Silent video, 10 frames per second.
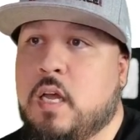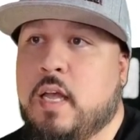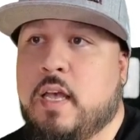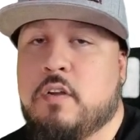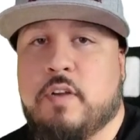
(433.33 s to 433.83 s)

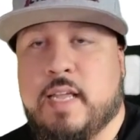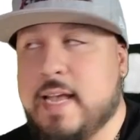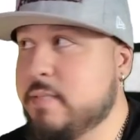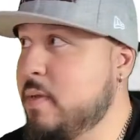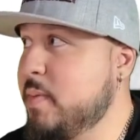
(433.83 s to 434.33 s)
It already
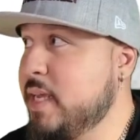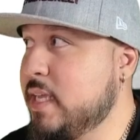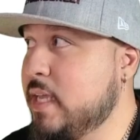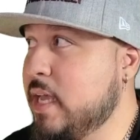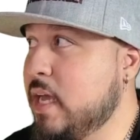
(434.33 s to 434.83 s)
has my bank
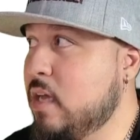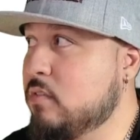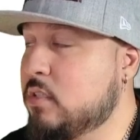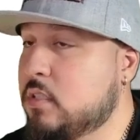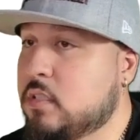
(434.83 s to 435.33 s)

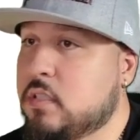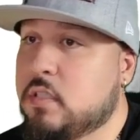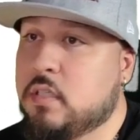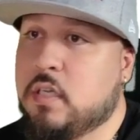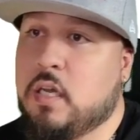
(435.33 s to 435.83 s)
account.
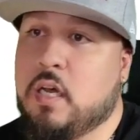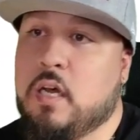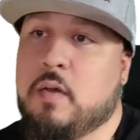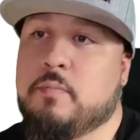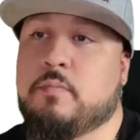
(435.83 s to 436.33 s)

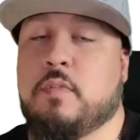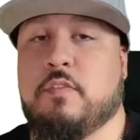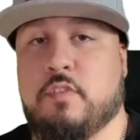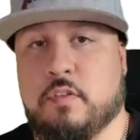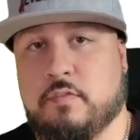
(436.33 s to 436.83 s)

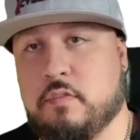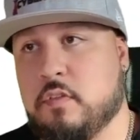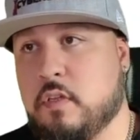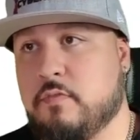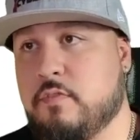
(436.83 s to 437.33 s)

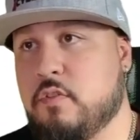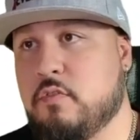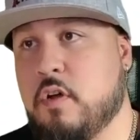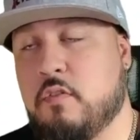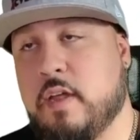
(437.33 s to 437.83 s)
If you
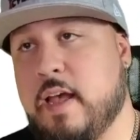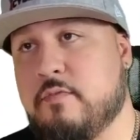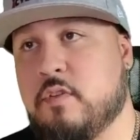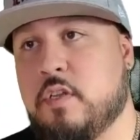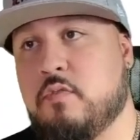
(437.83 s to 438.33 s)
don't have
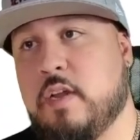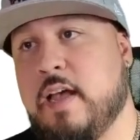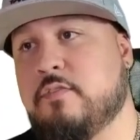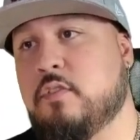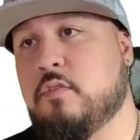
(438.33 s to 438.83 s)
one, you would
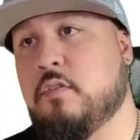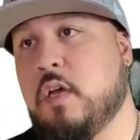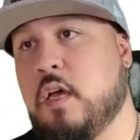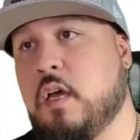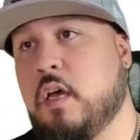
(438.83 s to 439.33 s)
have to,
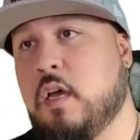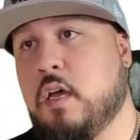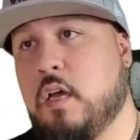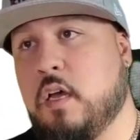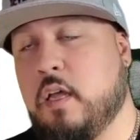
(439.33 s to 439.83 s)

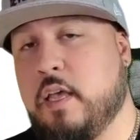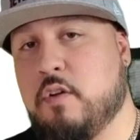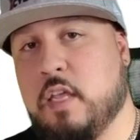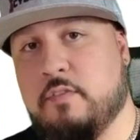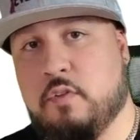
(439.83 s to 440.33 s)
it'll
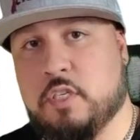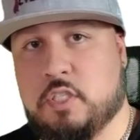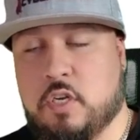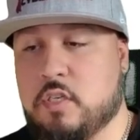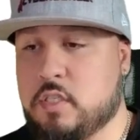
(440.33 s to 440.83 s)
give you a
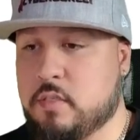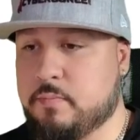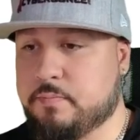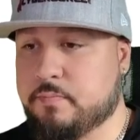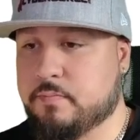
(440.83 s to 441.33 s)
search
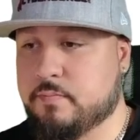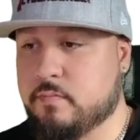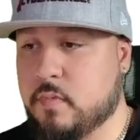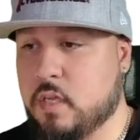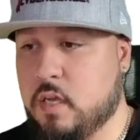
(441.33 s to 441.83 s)

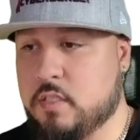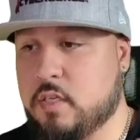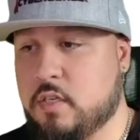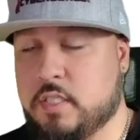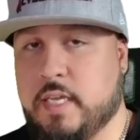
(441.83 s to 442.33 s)

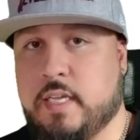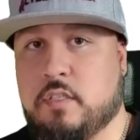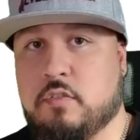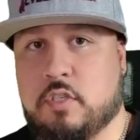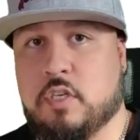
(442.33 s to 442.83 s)
thing
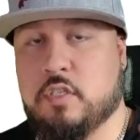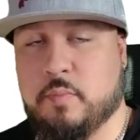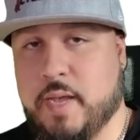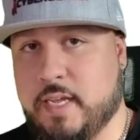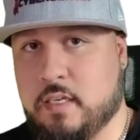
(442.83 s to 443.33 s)
to search your
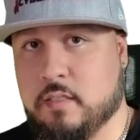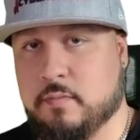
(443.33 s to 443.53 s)
bank.